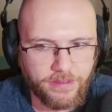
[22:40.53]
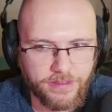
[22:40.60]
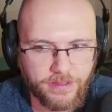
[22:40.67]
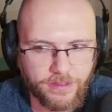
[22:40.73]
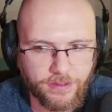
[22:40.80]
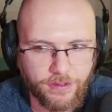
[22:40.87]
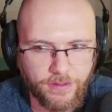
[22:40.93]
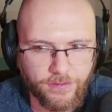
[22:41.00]

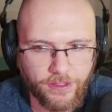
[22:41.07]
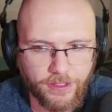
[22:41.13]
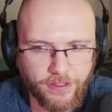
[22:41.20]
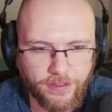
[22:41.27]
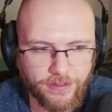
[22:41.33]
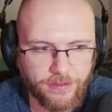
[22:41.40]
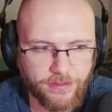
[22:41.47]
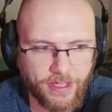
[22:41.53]
Let's go over
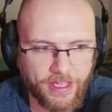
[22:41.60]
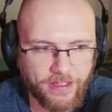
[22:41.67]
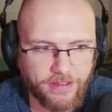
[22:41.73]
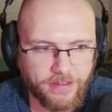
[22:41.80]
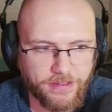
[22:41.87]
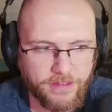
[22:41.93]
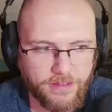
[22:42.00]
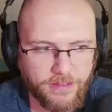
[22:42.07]
here and do that.
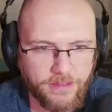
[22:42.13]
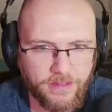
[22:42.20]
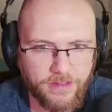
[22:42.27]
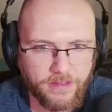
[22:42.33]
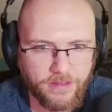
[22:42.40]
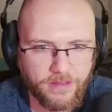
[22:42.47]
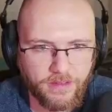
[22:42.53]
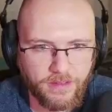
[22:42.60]

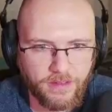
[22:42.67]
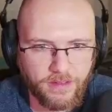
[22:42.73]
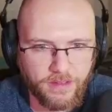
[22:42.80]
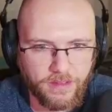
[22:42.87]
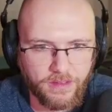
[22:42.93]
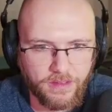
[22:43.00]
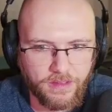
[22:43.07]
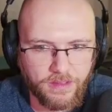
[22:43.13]

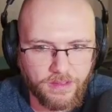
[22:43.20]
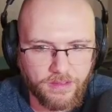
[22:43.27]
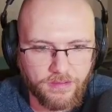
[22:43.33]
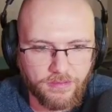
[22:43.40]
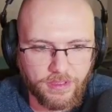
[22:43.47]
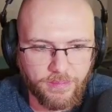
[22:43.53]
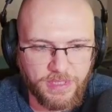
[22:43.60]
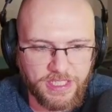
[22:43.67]

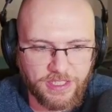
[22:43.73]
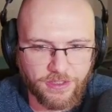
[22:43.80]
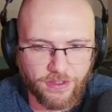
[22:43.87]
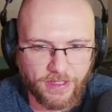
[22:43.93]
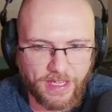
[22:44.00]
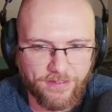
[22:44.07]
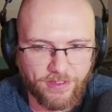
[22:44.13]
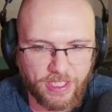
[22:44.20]
What do you mean you
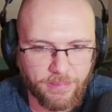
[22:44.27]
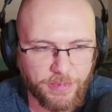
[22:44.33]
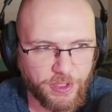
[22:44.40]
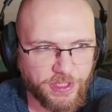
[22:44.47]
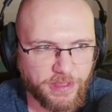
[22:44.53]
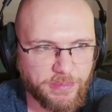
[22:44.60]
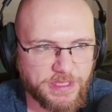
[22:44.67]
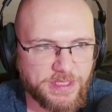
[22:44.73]
don't have any
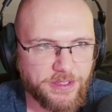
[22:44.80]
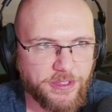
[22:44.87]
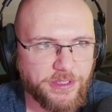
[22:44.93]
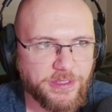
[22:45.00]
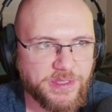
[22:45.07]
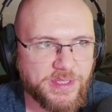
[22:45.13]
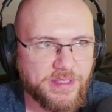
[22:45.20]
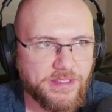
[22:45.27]
building
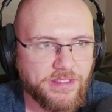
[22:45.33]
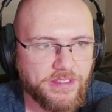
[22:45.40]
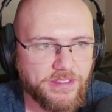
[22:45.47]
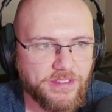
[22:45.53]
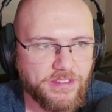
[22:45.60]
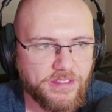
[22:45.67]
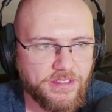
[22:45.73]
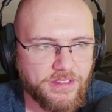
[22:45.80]
materials?
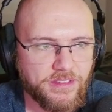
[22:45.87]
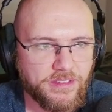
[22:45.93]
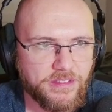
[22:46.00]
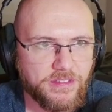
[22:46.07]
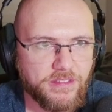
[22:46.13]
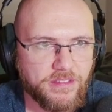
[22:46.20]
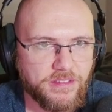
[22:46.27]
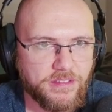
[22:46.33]

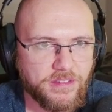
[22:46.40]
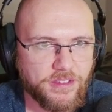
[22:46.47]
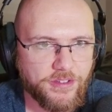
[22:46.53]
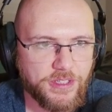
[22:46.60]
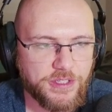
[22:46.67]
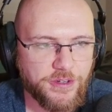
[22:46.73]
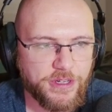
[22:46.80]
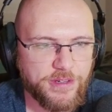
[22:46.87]

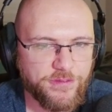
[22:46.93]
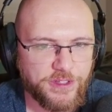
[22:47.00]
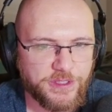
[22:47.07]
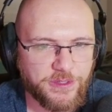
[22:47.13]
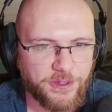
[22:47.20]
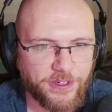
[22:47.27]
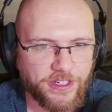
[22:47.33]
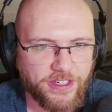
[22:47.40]
They're in your
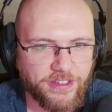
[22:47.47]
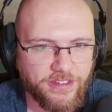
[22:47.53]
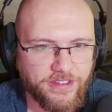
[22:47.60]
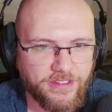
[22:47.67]
inventory.